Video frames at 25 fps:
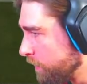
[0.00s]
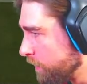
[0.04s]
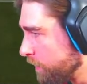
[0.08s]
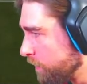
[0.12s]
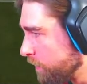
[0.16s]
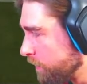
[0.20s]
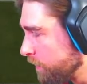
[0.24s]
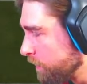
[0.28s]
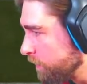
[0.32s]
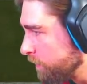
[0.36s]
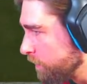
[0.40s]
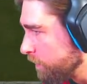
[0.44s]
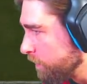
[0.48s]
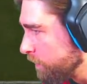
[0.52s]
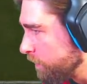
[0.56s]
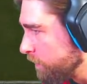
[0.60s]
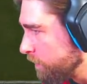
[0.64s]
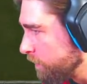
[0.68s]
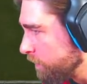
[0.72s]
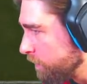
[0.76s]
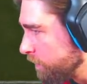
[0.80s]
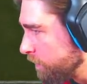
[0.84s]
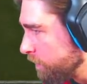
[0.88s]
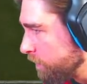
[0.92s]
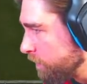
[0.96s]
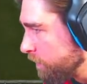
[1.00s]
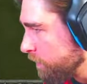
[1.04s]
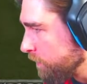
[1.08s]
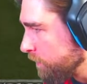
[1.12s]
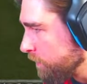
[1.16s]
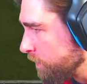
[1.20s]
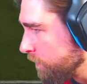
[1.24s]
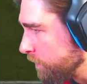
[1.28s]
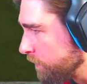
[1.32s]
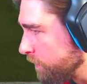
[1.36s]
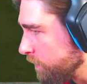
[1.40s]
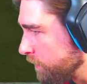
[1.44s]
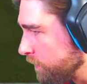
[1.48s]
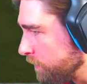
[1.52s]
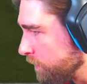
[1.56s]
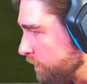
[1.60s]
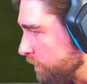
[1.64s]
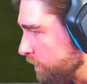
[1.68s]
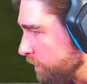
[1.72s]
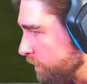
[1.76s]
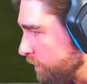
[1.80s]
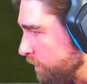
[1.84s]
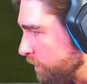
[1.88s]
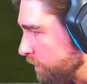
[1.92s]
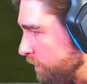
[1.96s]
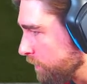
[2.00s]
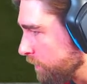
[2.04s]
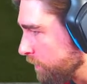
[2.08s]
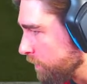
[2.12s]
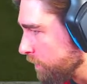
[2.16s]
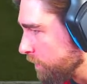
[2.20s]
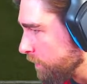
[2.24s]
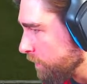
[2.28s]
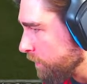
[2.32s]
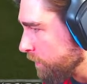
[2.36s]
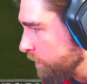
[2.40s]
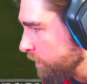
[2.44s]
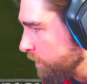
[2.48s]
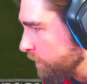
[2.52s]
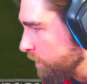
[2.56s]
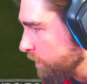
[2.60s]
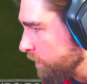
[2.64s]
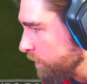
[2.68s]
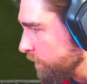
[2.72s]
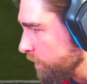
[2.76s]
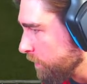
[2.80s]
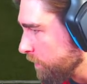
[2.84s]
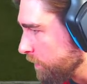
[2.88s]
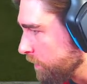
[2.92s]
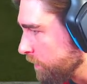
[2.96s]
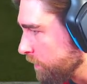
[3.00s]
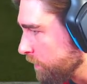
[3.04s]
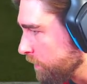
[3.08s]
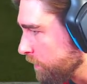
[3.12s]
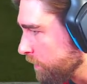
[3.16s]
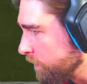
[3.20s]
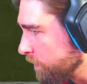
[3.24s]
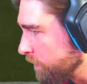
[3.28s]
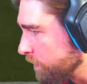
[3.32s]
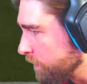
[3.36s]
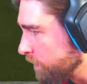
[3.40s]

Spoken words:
(silence)